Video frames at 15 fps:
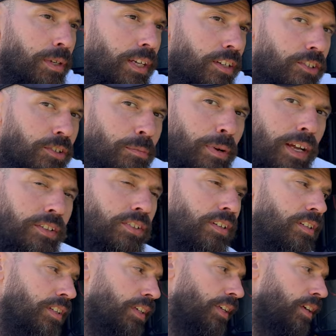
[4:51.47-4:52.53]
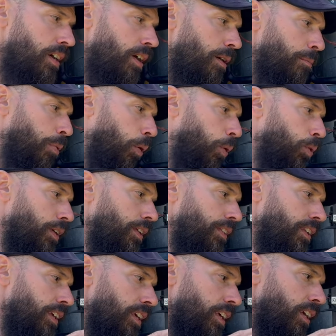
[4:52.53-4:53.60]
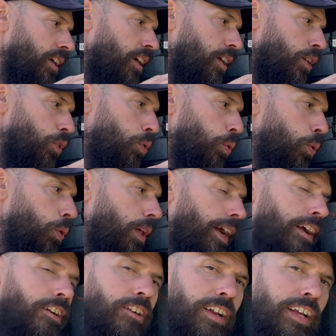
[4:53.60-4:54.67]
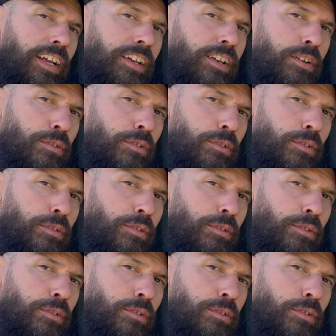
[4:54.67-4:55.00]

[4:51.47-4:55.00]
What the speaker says: because you're basically pulling the cool air in